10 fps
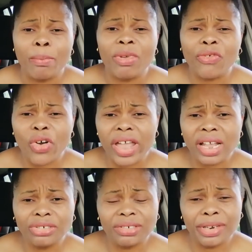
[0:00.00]
Before
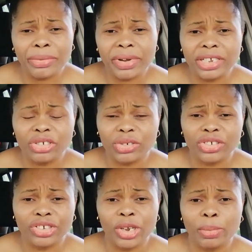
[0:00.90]
entering a
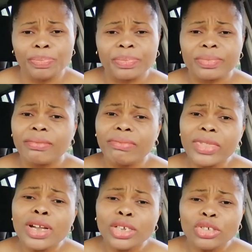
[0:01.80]
relationship,
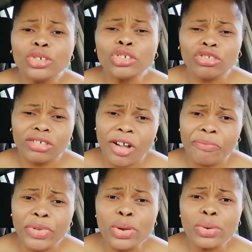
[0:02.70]
you should
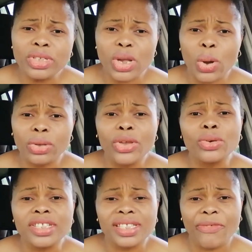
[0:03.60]
have built on
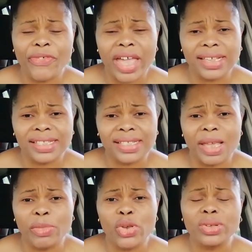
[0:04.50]
your
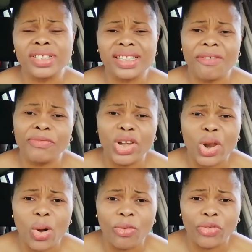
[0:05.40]
self-esteem, your
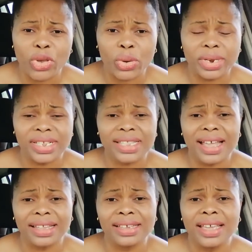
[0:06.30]
self-love, you
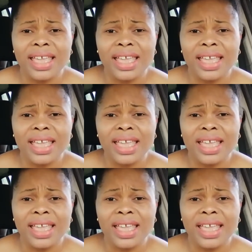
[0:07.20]
understand,